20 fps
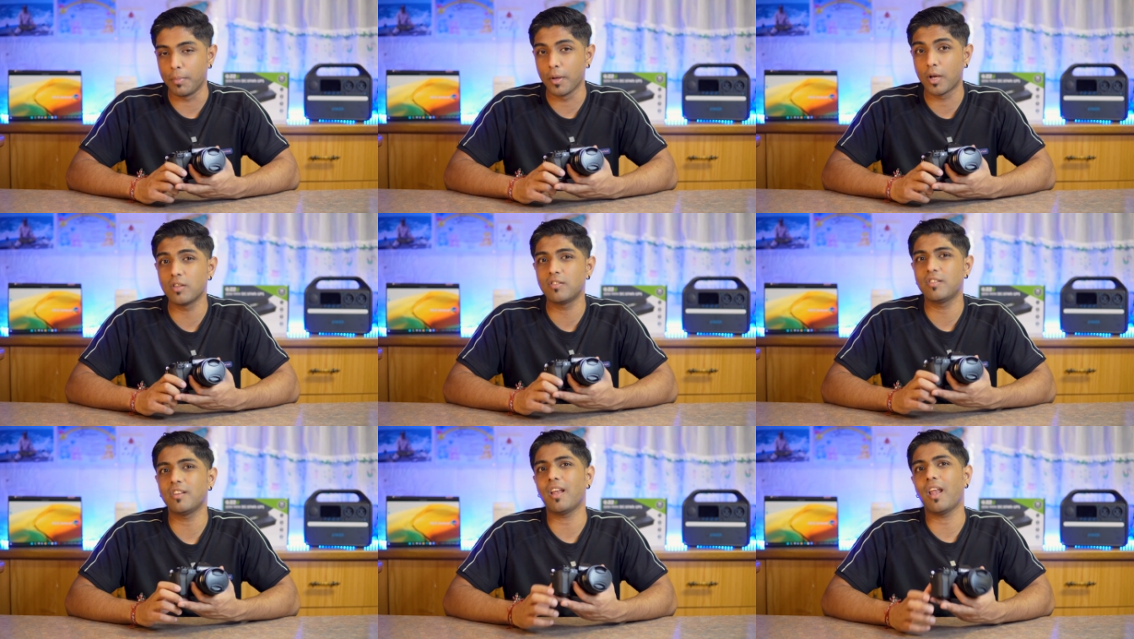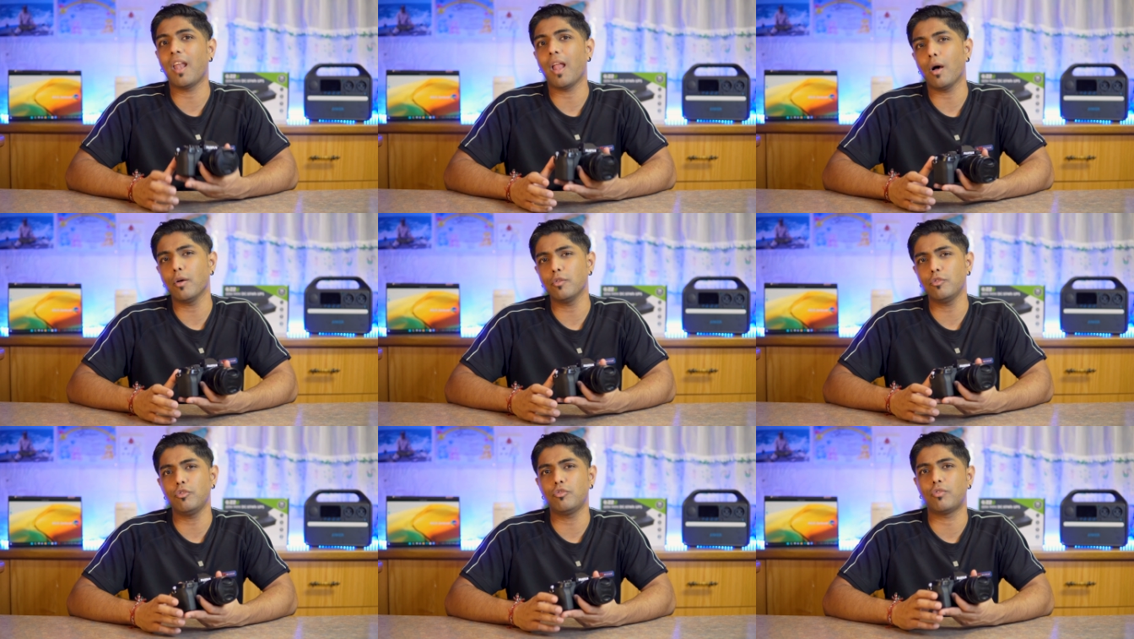because it
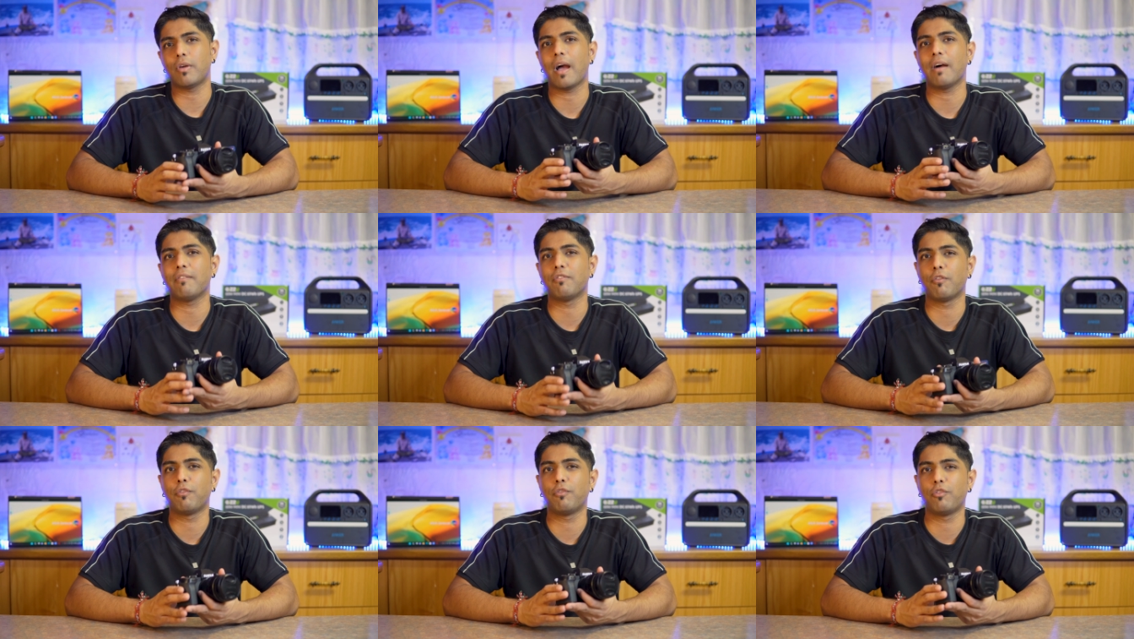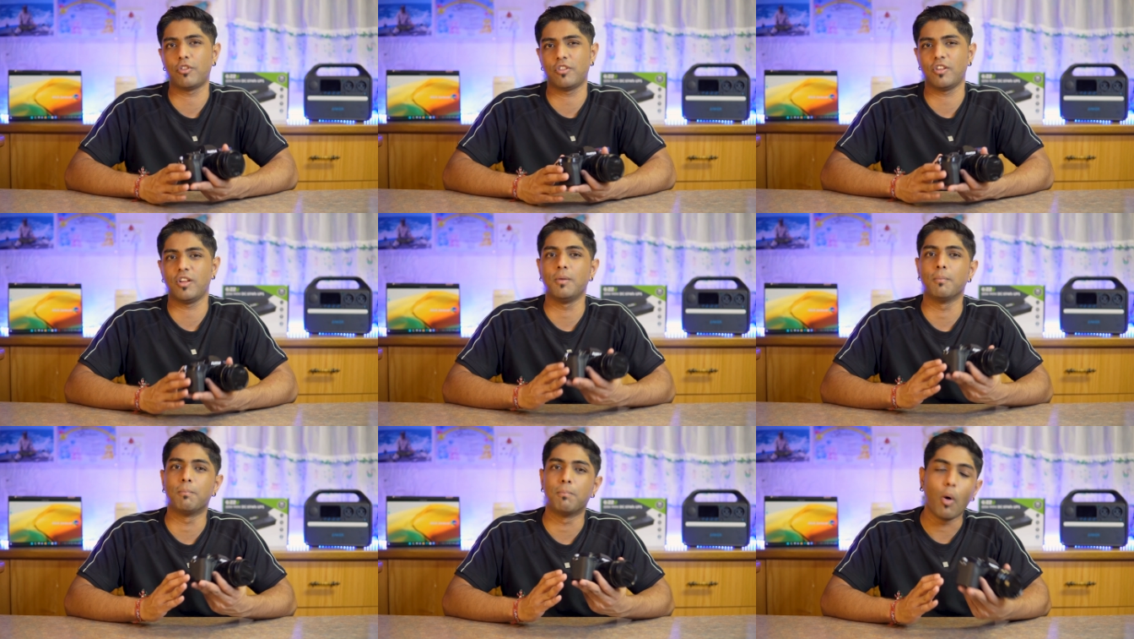allows you to have a
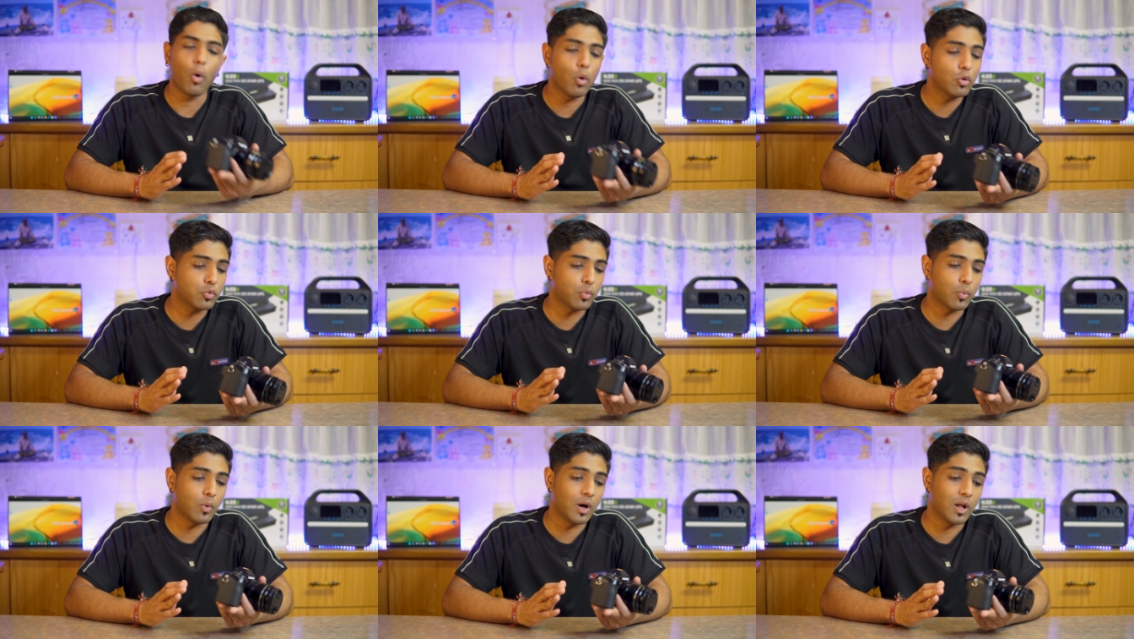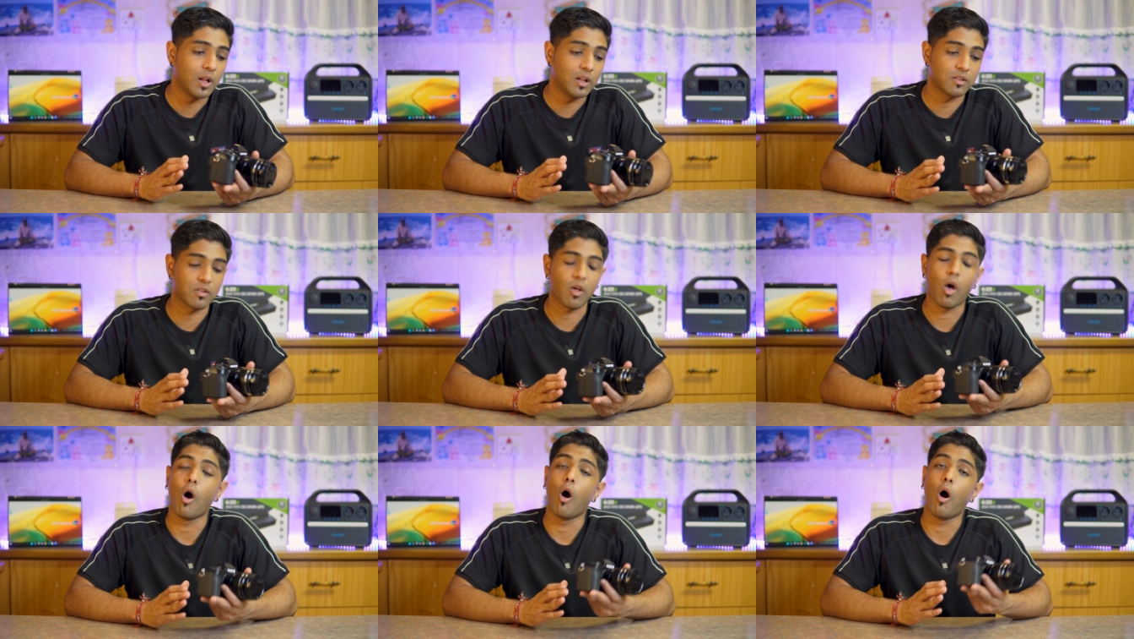foot in both
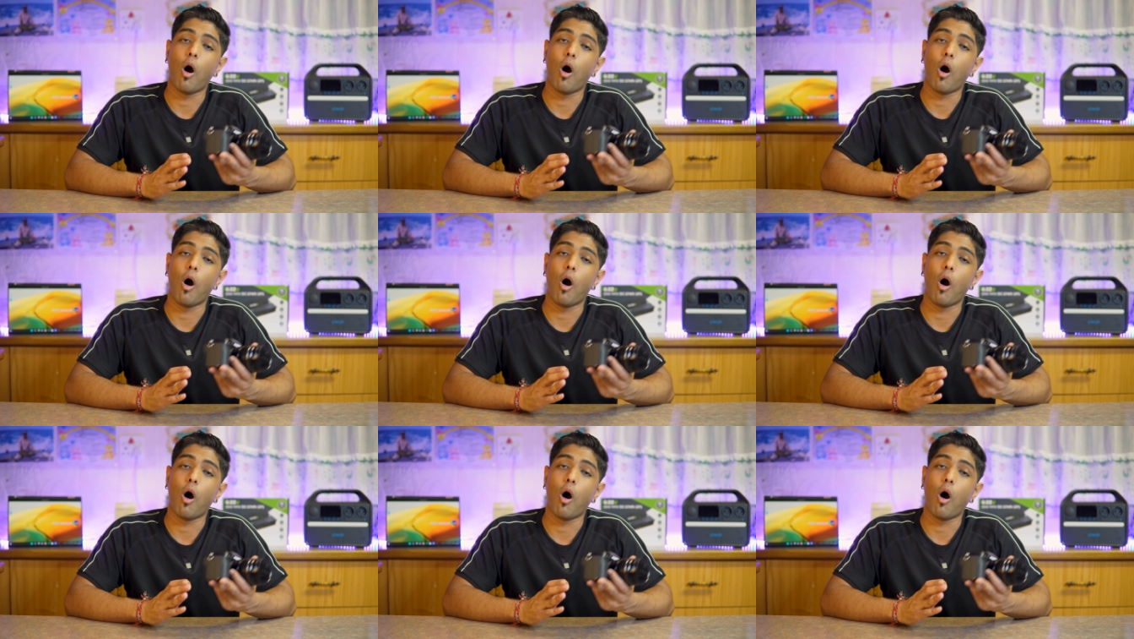worlds